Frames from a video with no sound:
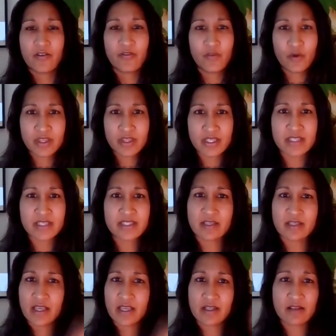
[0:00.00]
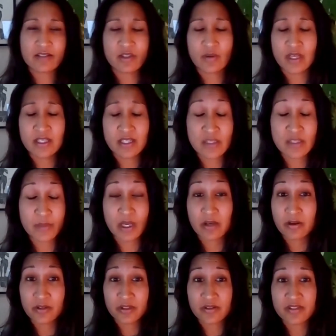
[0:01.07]
for this, and also Indian
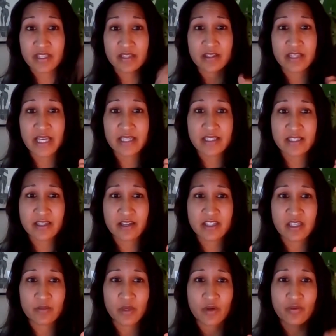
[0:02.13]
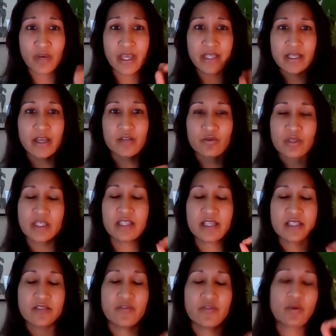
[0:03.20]
smallholders and that discussion. But right now, I'd really
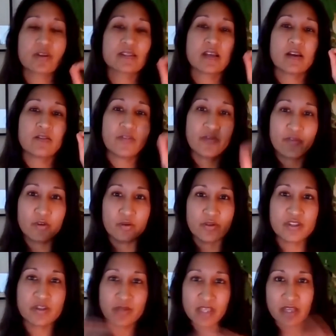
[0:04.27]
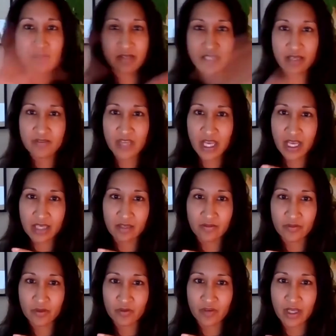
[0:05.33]
like to focus on food. So the other side of the ag
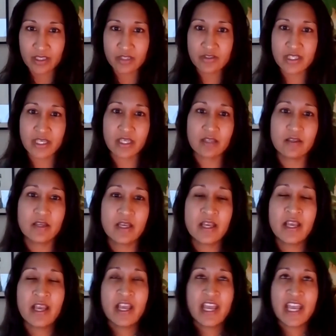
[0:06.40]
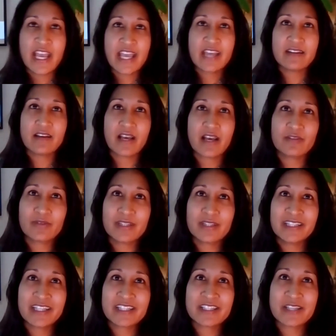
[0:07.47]
and food value chain. And I'd
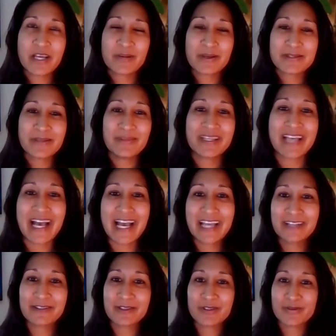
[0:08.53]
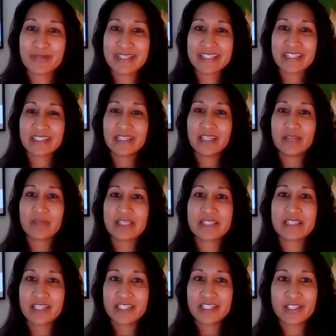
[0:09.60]
really like to talk about something I learned recently and I'm
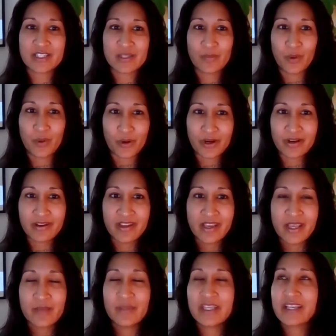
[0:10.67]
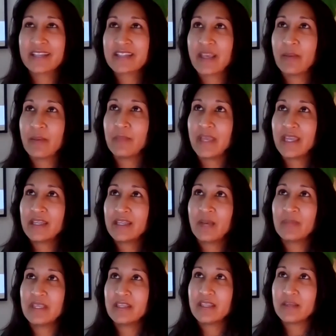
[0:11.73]
excited to support, because it may
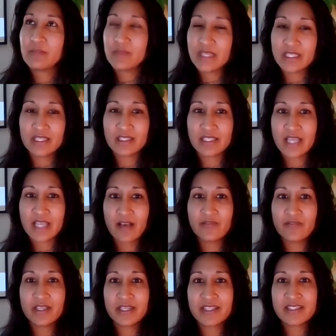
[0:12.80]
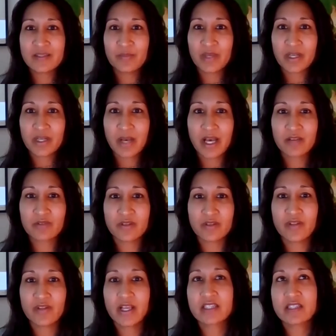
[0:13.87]
not be immediately obvious, but upon
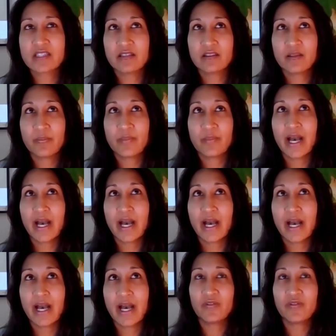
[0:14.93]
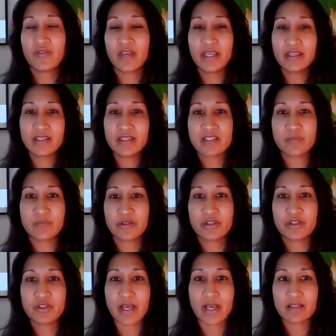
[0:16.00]
reflection, the power of faith and
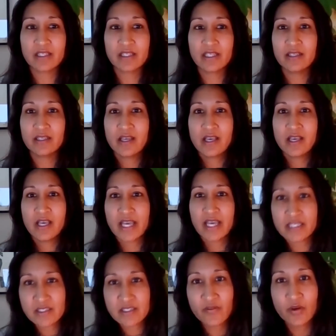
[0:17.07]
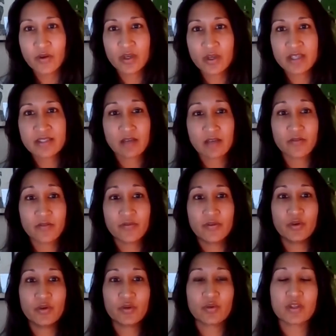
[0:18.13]
spirituality and its focus on
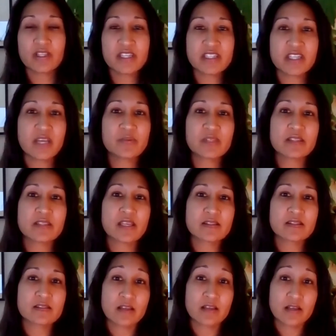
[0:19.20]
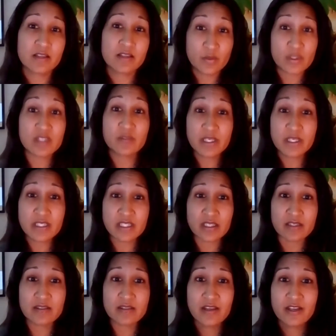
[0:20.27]
food really shapes us as a human
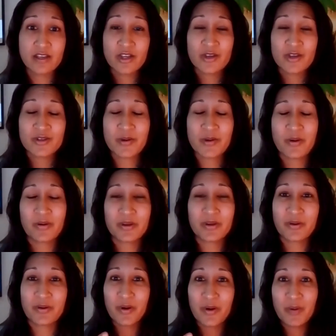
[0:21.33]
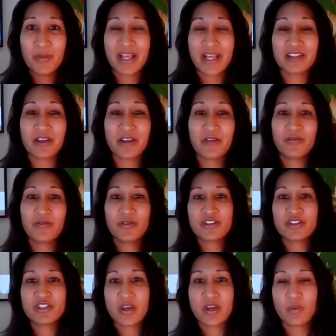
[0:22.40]
species. So, Gopal, I'd love for you
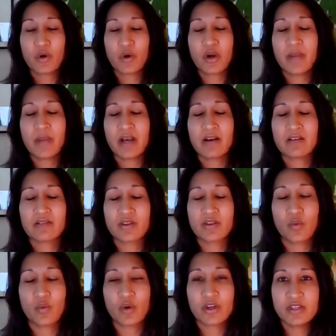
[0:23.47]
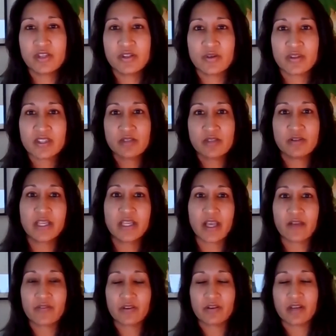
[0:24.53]
to share more about the work you do in this
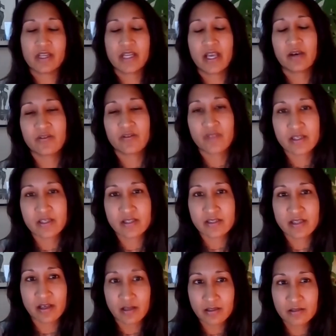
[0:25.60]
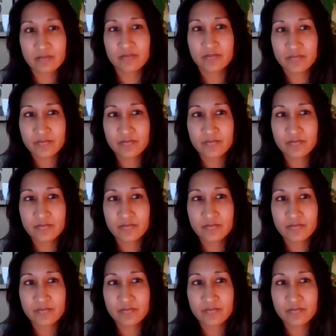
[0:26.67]
unique effort and how it affects us all.